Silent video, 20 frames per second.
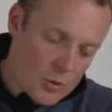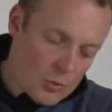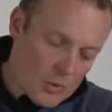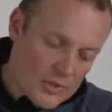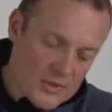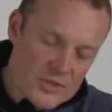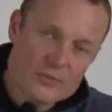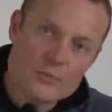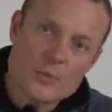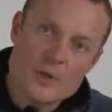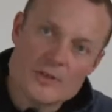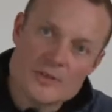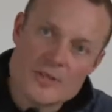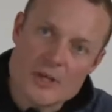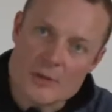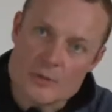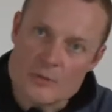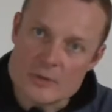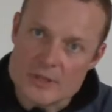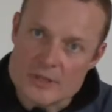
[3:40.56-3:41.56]
Once I've worked
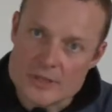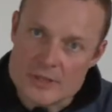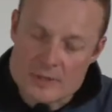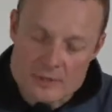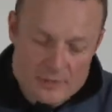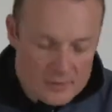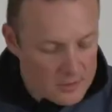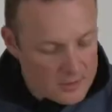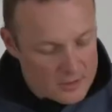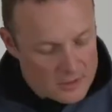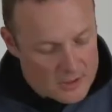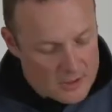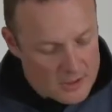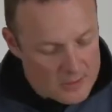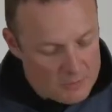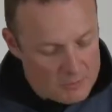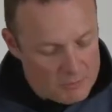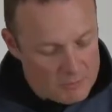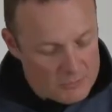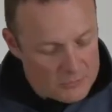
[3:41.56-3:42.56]
out the
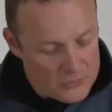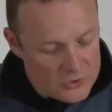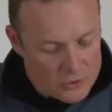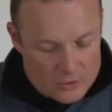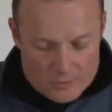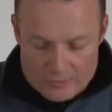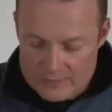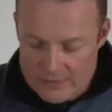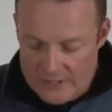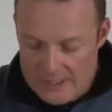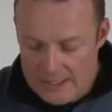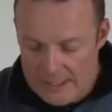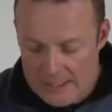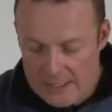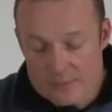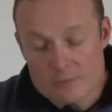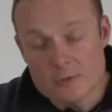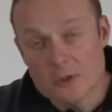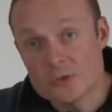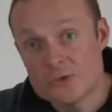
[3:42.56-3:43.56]
sort
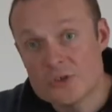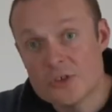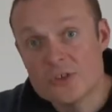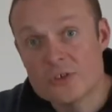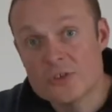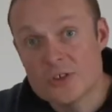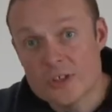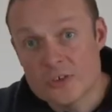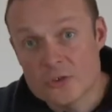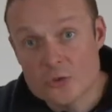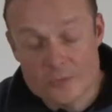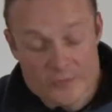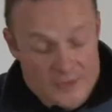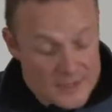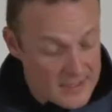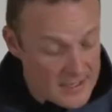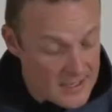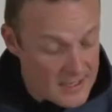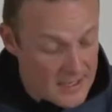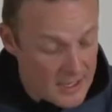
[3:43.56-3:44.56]
of logistics of the
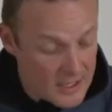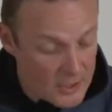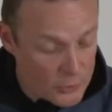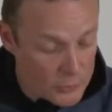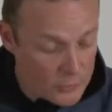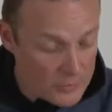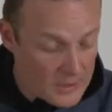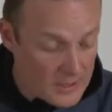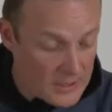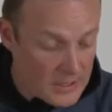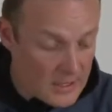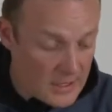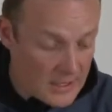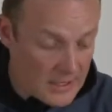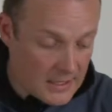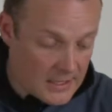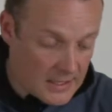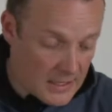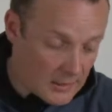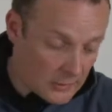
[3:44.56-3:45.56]
day out, I
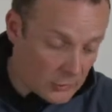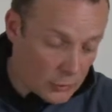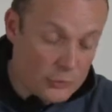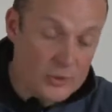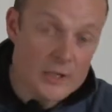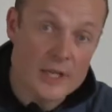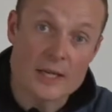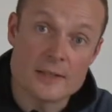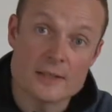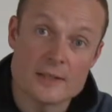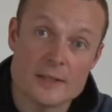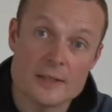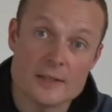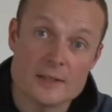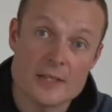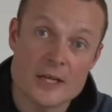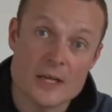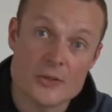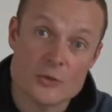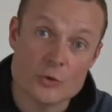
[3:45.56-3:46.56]
can then look at the
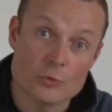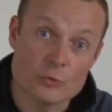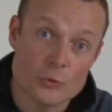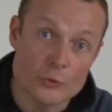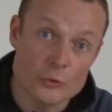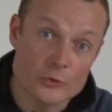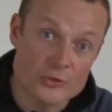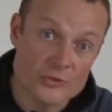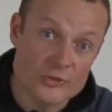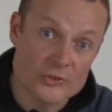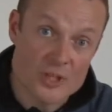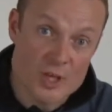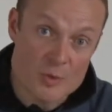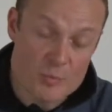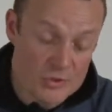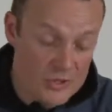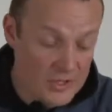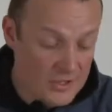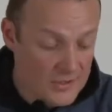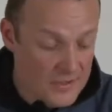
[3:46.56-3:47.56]
actual route
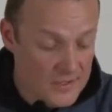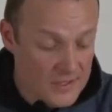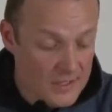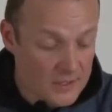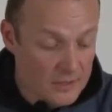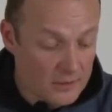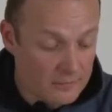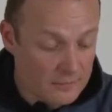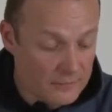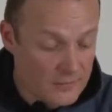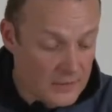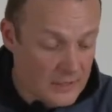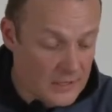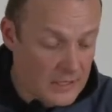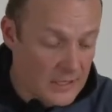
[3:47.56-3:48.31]
description itself.